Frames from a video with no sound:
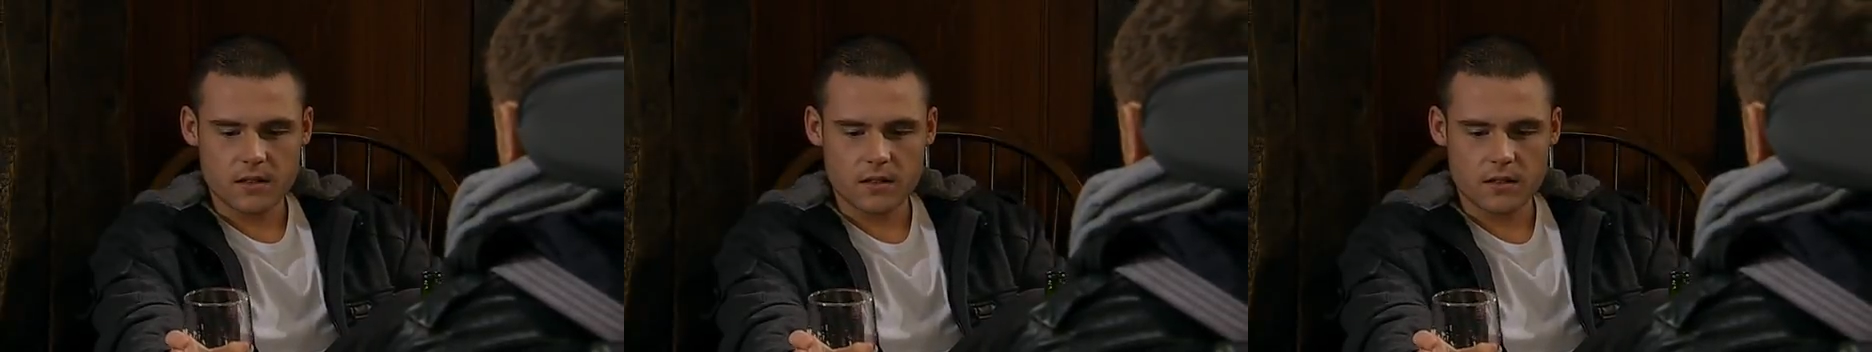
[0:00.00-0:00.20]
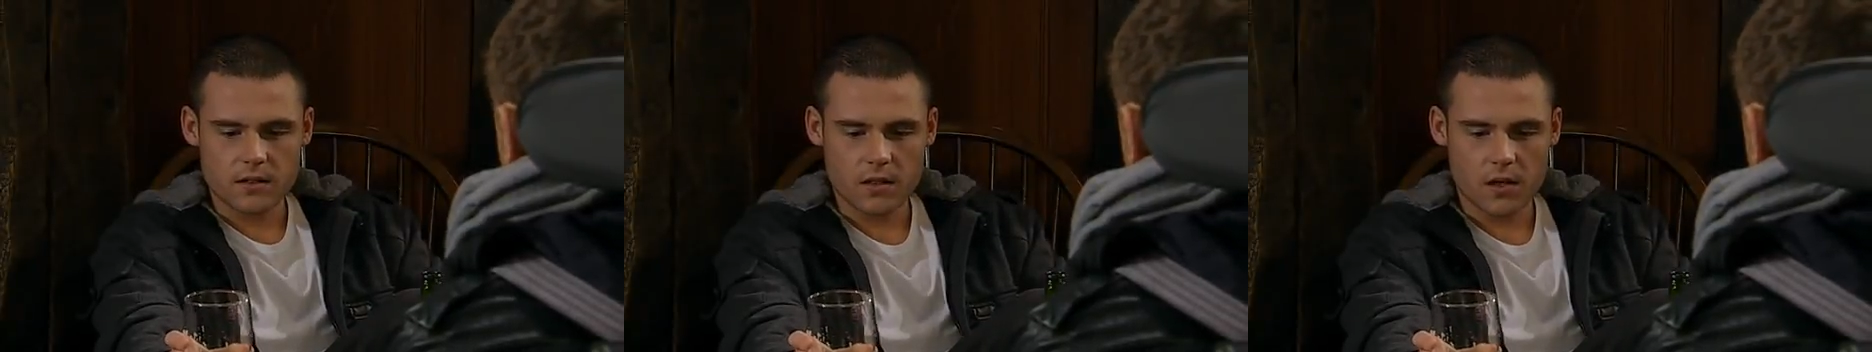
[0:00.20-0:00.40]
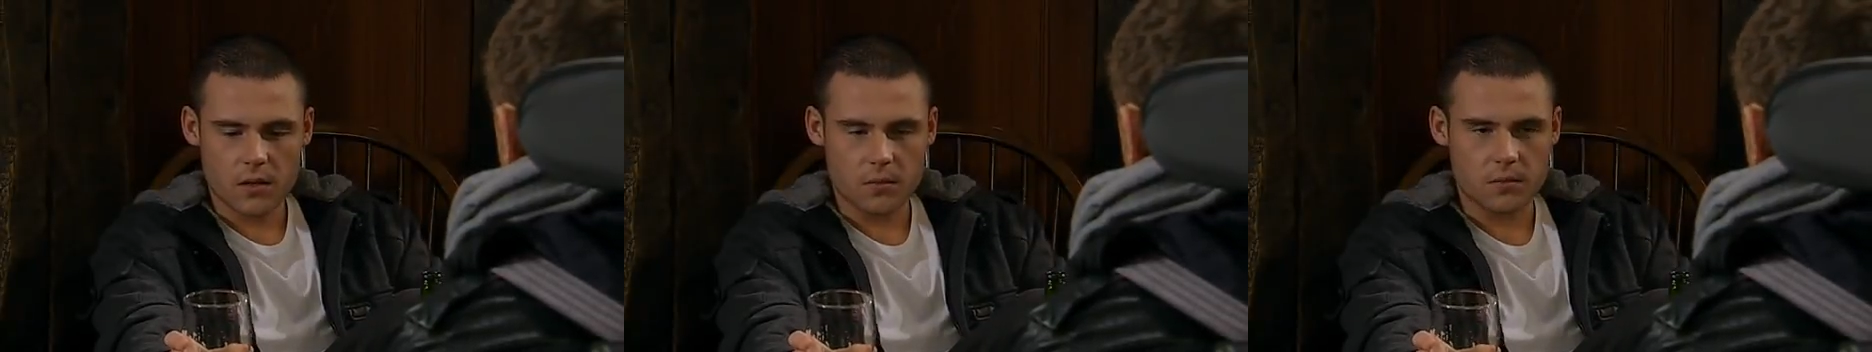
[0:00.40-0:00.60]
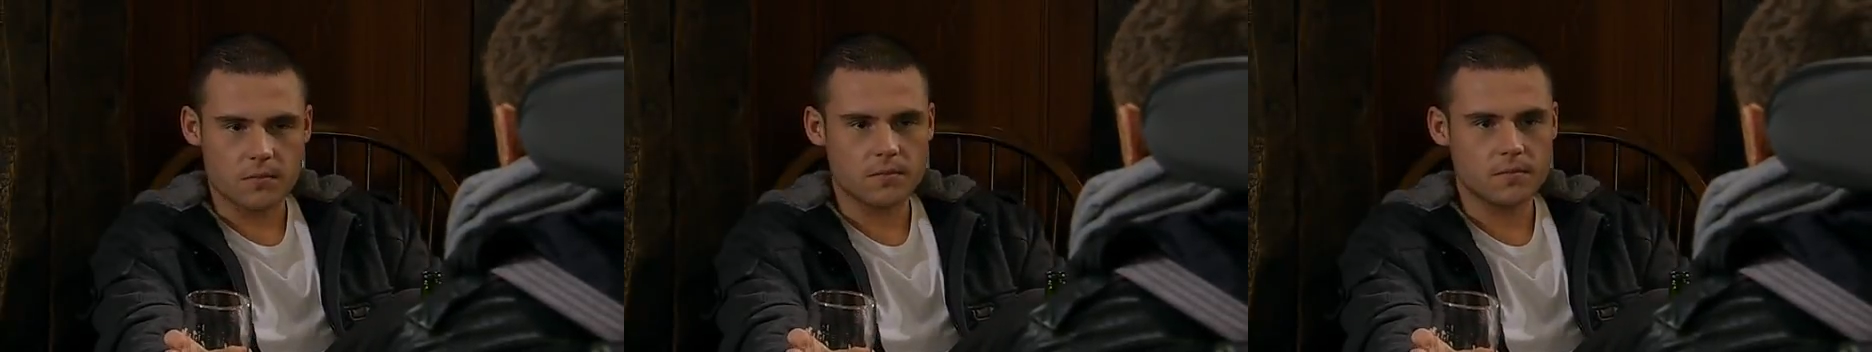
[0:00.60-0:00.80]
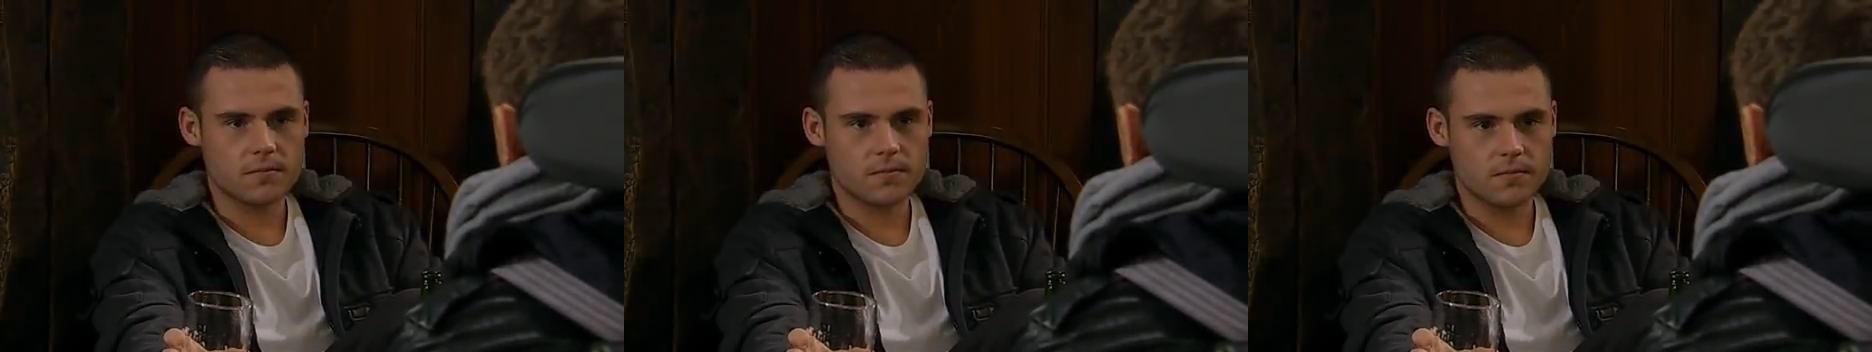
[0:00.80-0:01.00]
So,
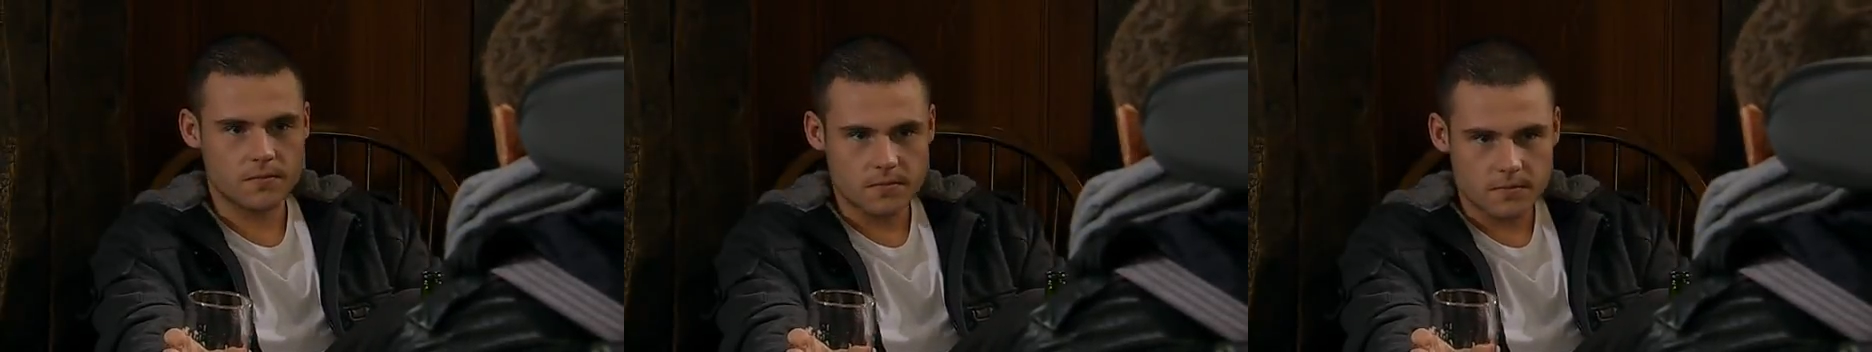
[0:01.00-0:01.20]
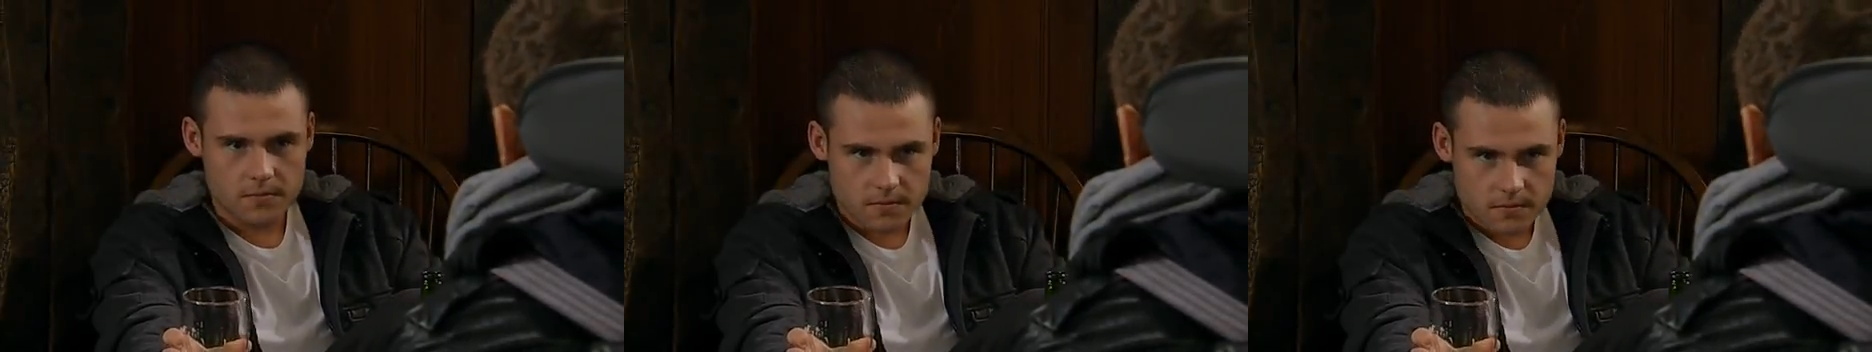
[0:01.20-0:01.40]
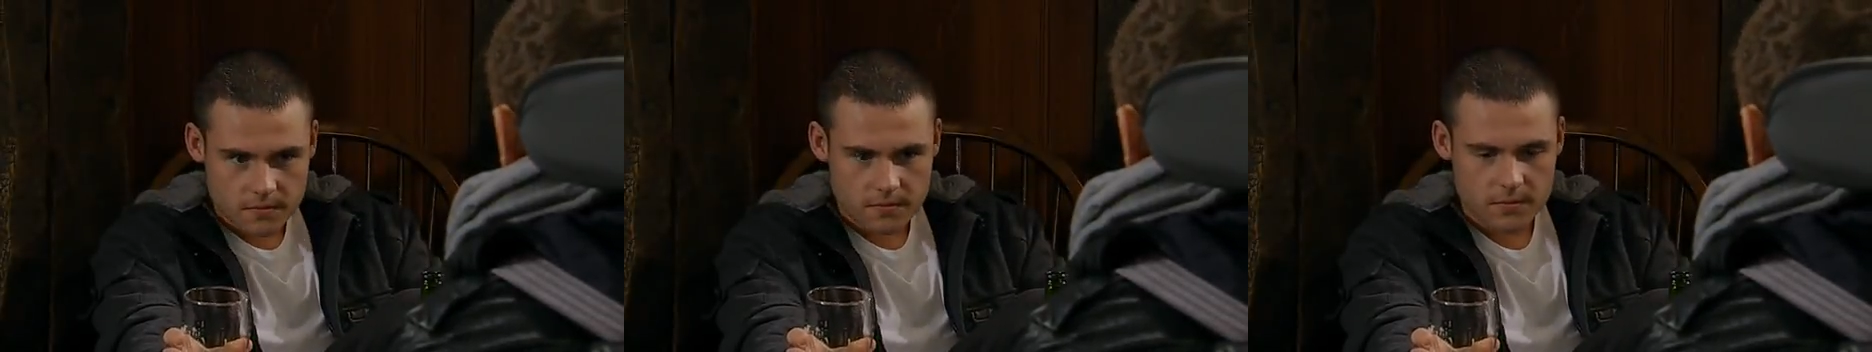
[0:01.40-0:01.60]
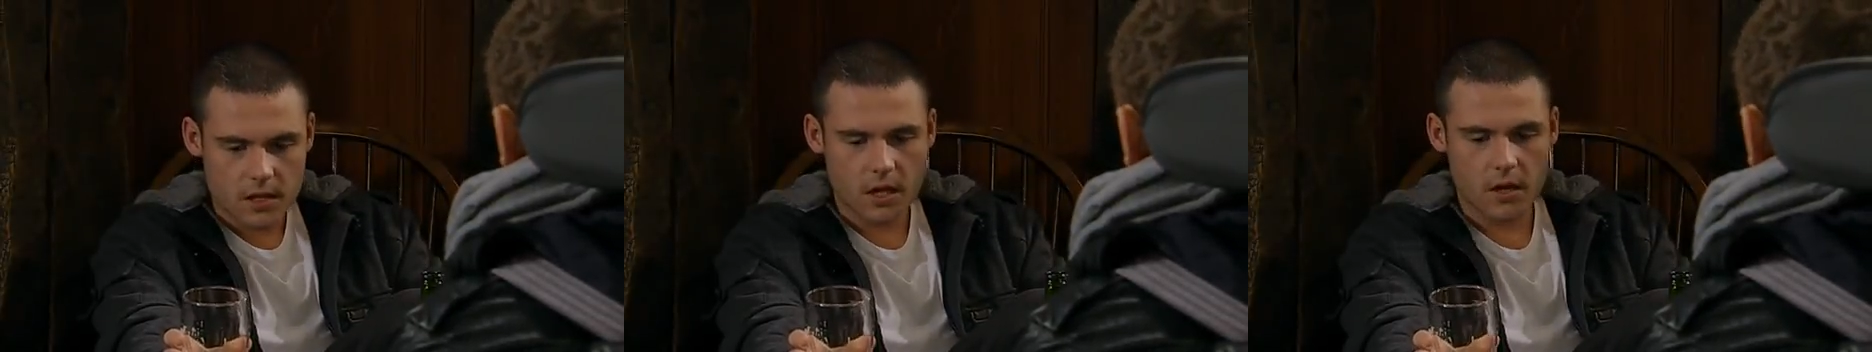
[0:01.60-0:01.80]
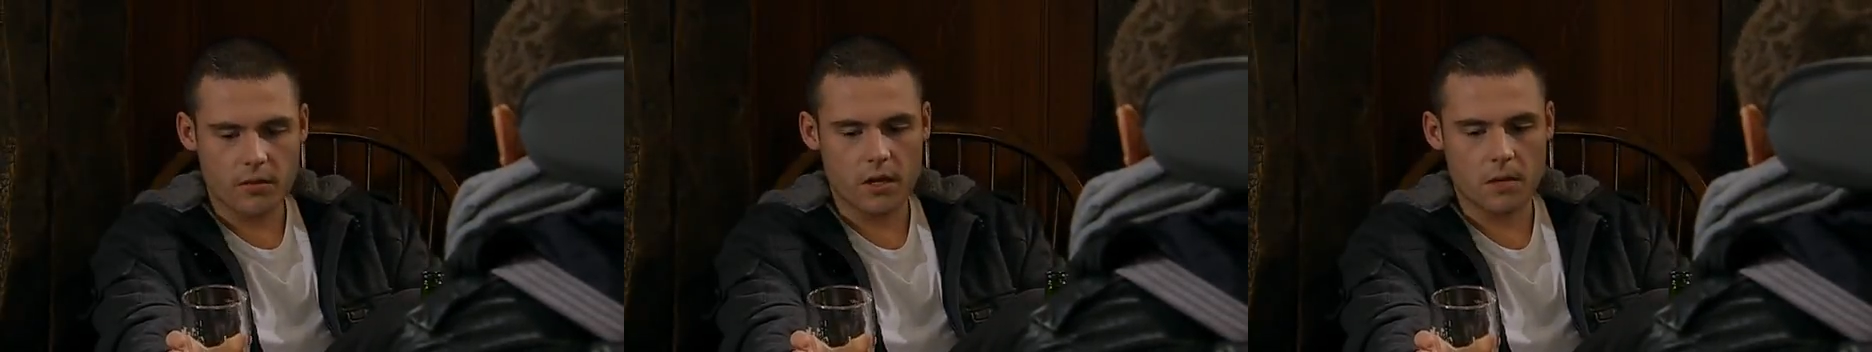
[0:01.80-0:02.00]
you
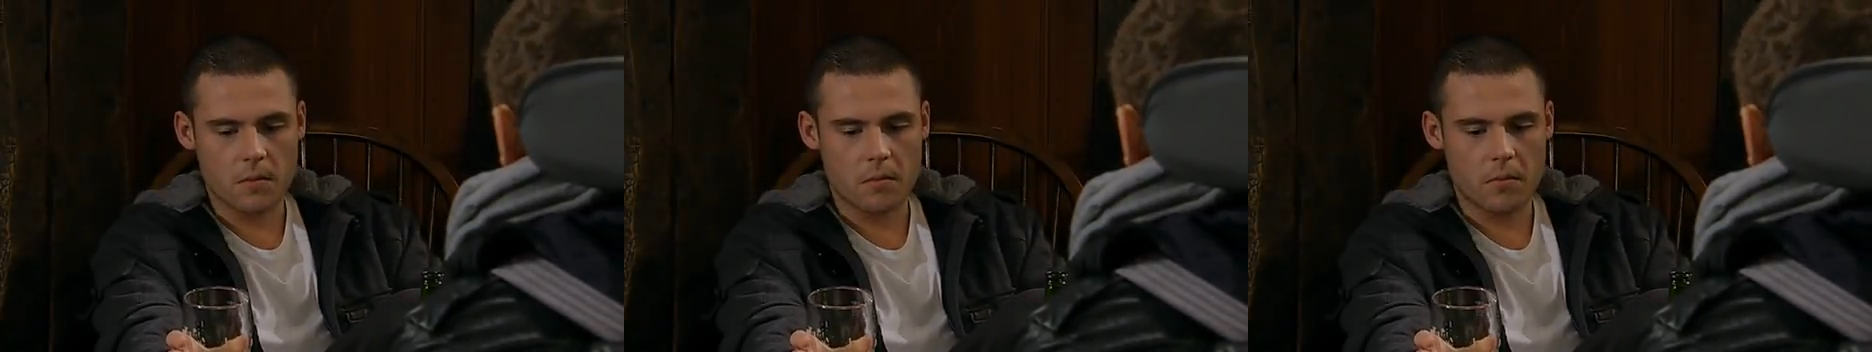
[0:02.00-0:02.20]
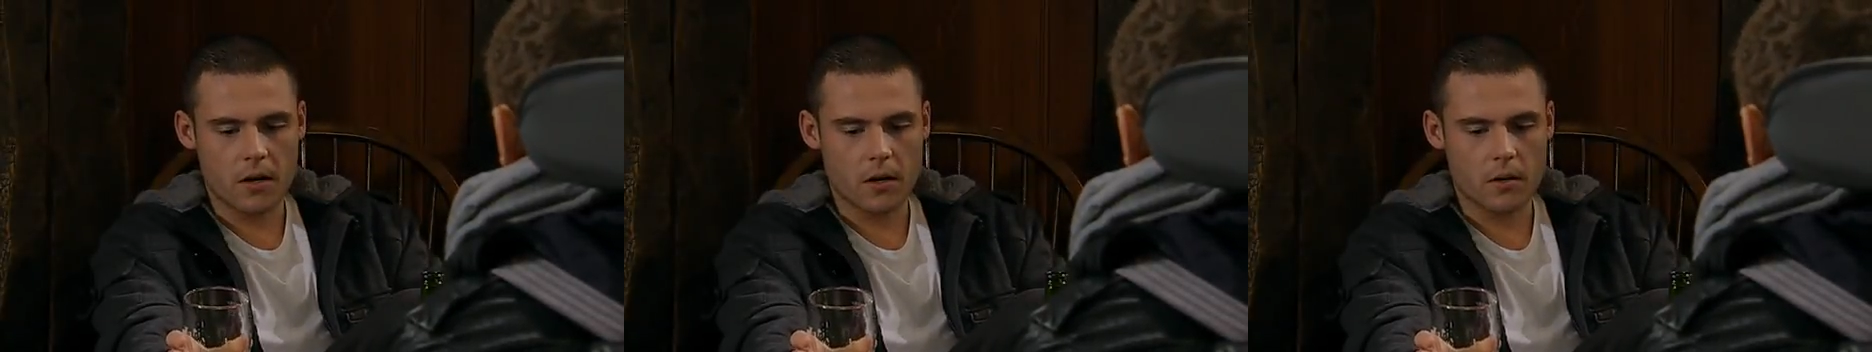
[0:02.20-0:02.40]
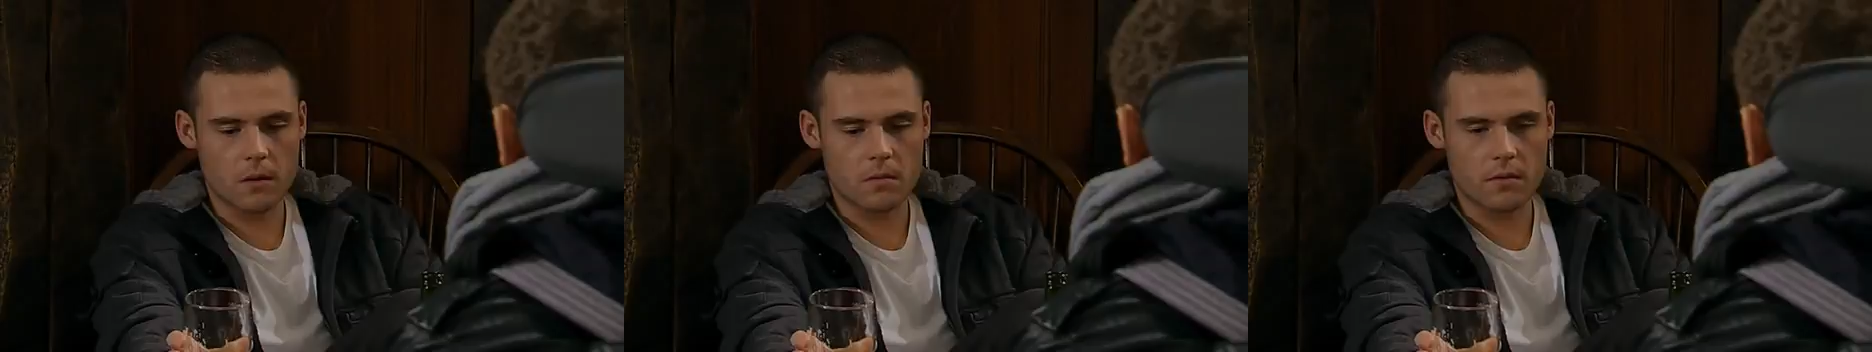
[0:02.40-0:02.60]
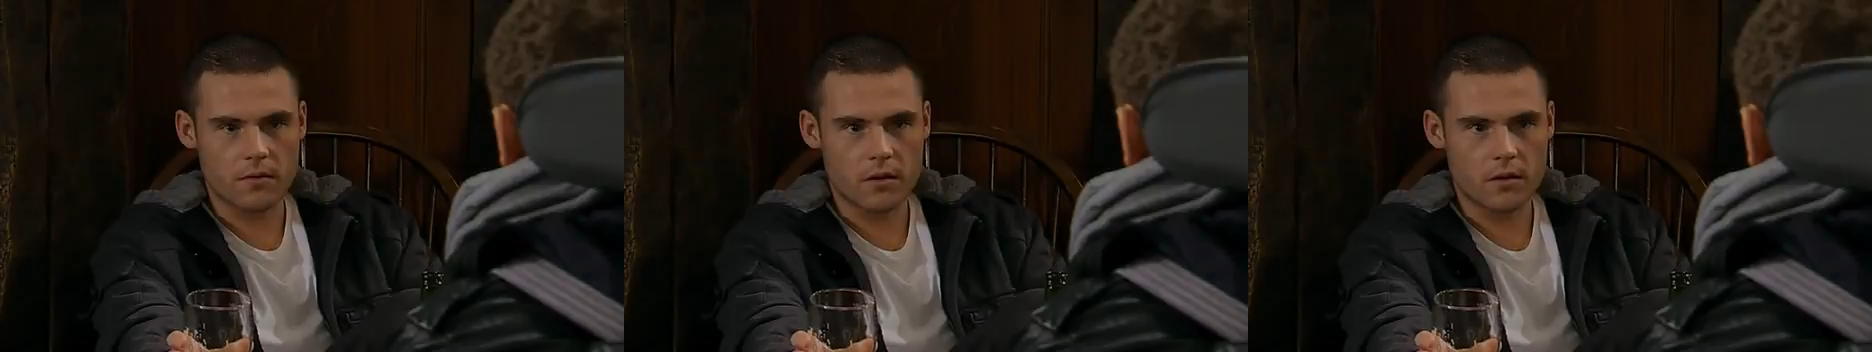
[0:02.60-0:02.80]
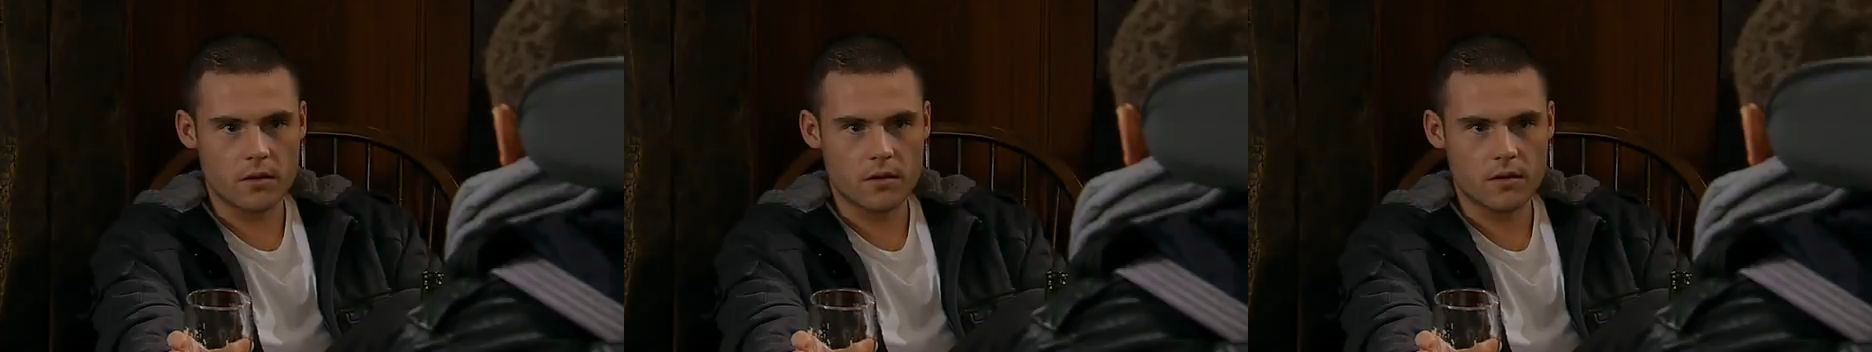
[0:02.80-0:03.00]
got rid of me pretty quick before?